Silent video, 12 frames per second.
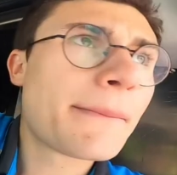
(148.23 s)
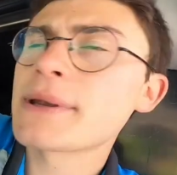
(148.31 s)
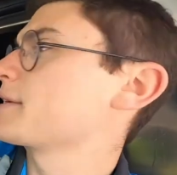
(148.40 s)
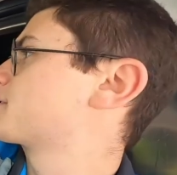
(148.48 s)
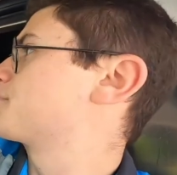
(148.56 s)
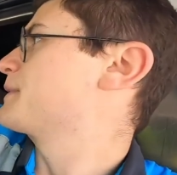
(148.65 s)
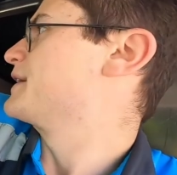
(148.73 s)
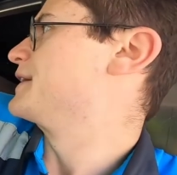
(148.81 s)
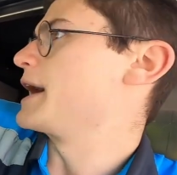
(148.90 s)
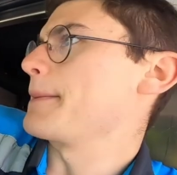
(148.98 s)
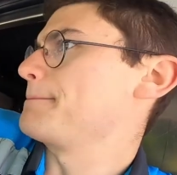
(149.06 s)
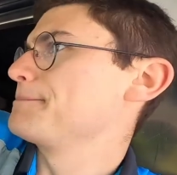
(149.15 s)
speed it
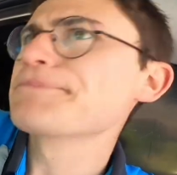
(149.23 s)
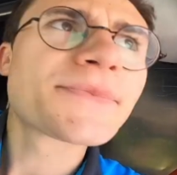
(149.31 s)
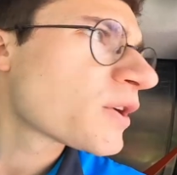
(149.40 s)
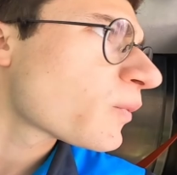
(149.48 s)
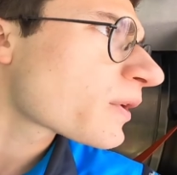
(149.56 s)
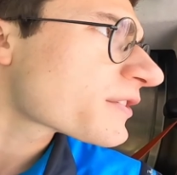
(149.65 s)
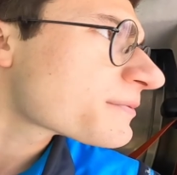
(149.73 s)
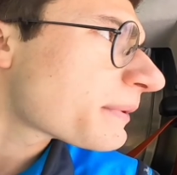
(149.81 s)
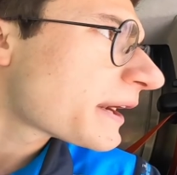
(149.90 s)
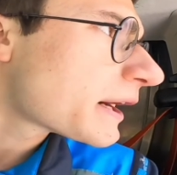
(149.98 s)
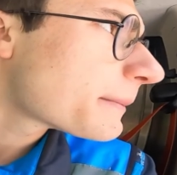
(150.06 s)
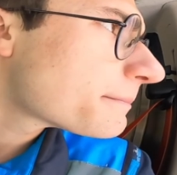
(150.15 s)
up. We're gonna
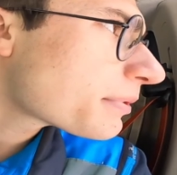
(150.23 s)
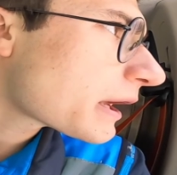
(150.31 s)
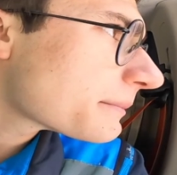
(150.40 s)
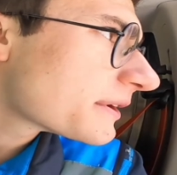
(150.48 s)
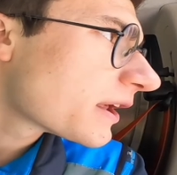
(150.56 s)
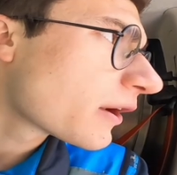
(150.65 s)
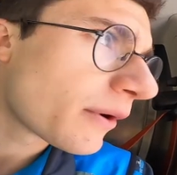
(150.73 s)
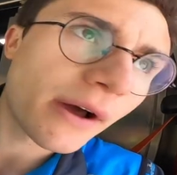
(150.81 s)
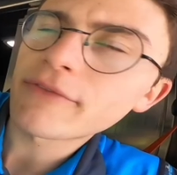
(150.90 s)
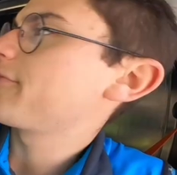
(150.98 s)
speed it up, probably be done around